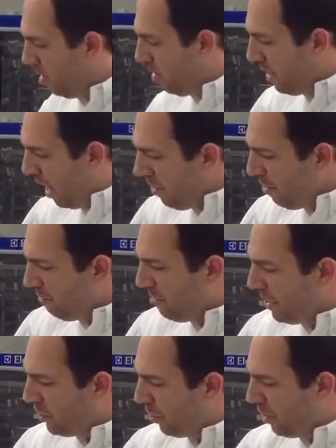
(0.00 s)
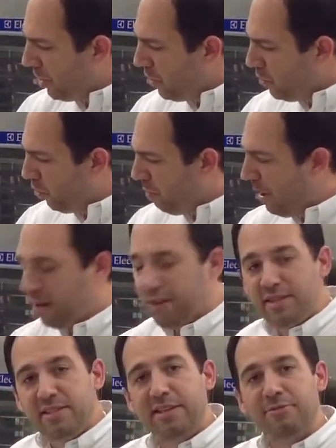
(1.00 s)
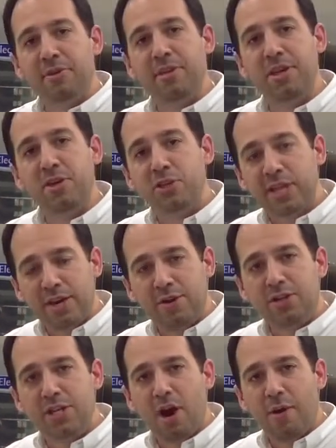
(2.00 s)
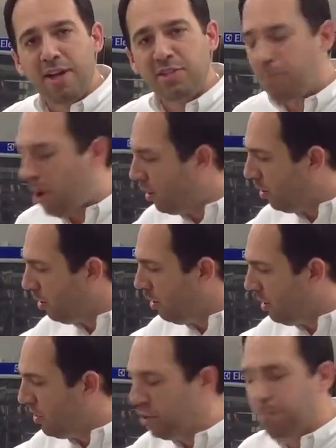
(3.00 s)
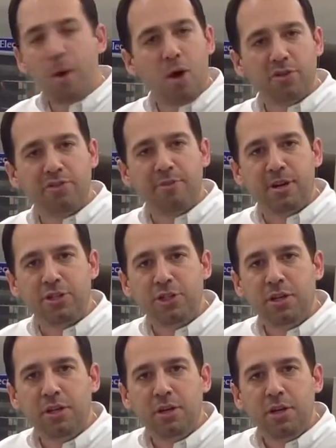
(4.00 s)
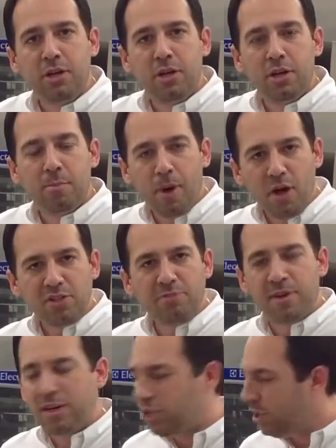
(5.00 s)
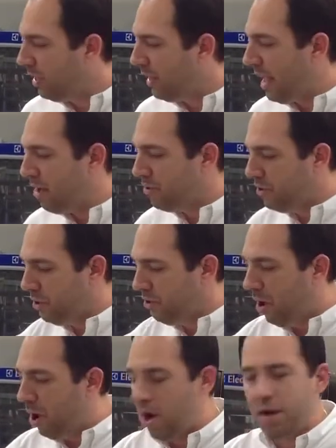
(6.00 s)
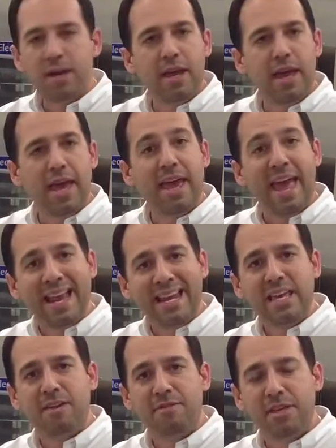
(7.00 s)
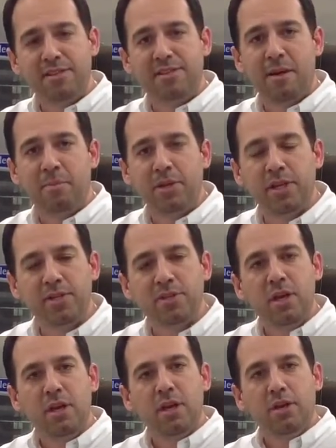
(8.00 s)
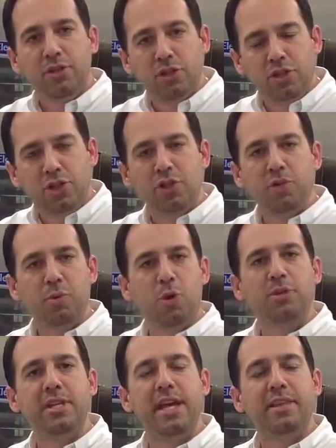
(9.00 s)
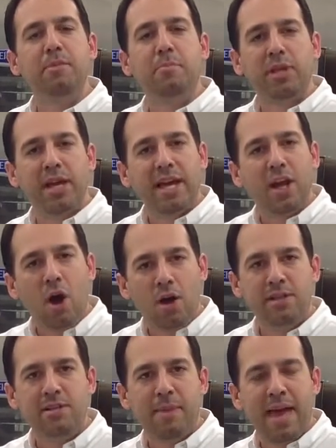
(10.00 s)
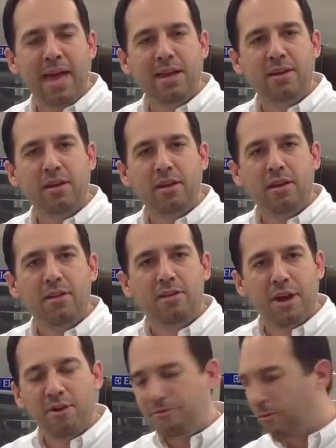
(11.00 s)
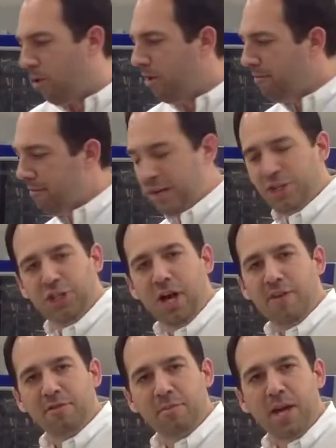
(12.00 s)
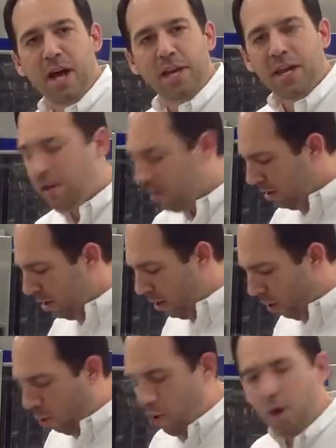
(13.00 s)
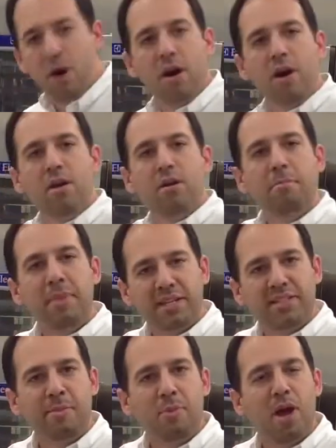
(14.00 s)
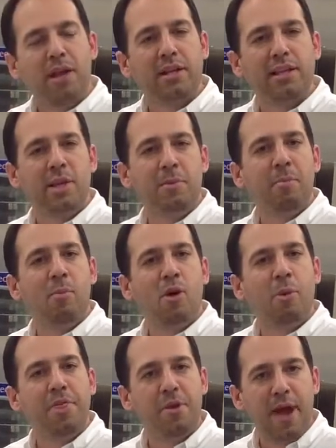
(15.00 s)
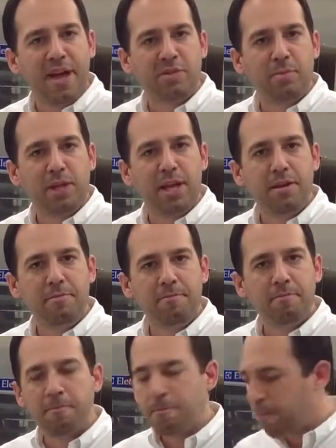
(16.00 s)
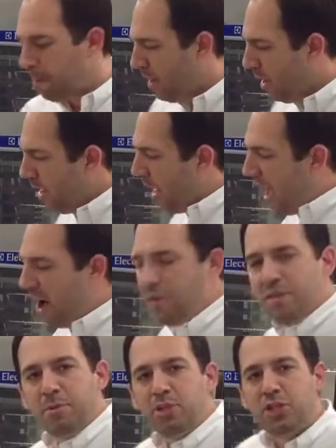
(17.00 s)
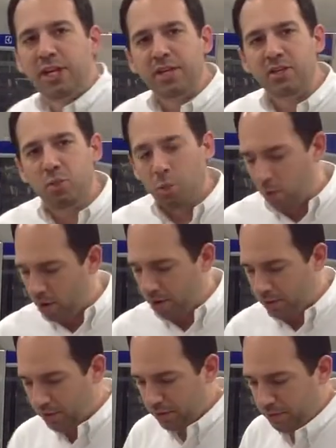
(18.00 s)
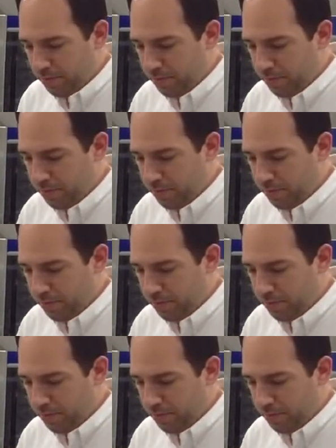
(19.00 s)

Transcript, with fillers: The other feature on the control panel that's different than your standard TRS model is your pulse function. Your pulse function allows you on a, any of the assemblies to just rotate the blade on demand therefore finishing off some cutting or mixing product a little bit more with your S-blade. How the machines works.